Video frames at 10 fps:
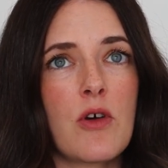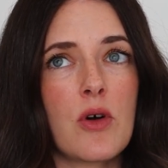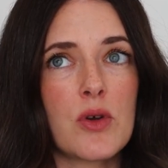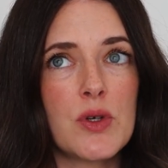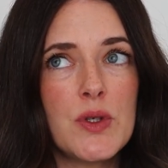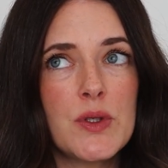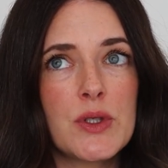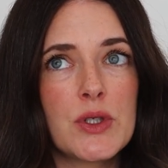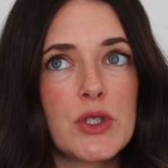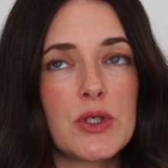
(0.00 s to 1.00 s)

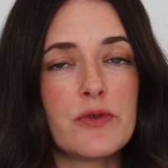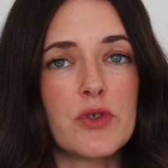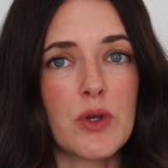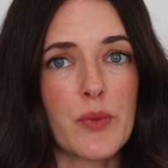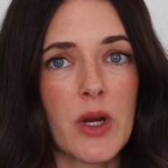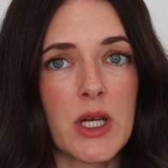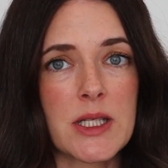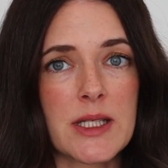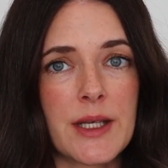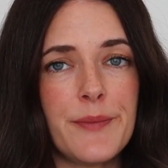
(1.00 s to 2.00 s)
those during
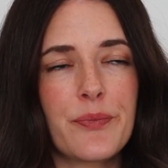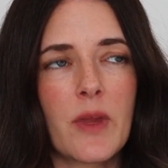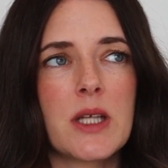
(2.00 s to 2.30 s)
pregnancy.